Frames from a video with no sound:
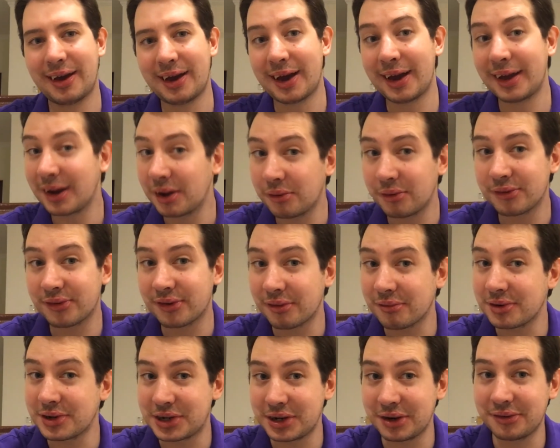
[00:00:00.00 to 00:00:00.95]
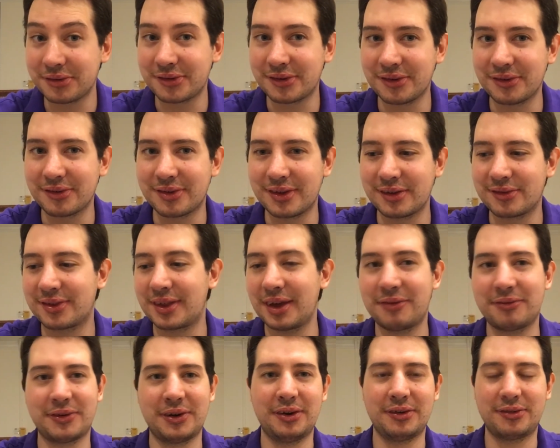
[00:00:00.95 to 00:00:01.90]
and it also reduces the
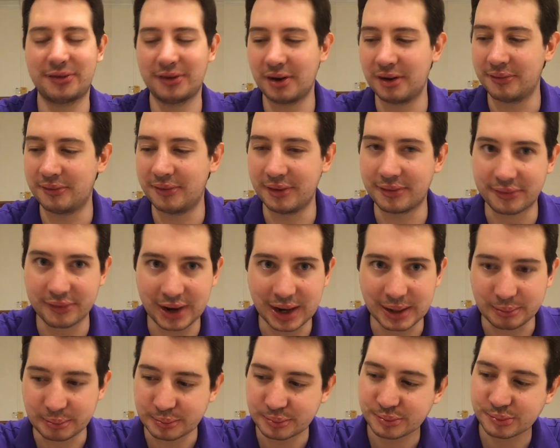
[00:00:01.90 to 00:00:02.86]
stiffness of the frame.